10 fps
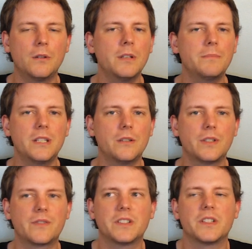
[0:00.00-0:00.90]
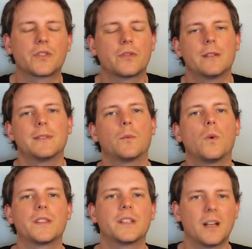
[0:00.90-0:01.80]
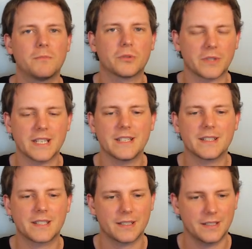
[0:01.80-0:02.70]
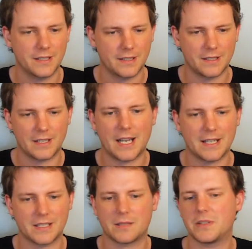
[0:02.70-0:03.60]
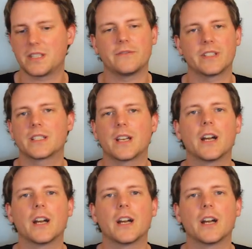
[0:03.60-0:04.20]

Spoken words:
only be used for describing what the number is at a specific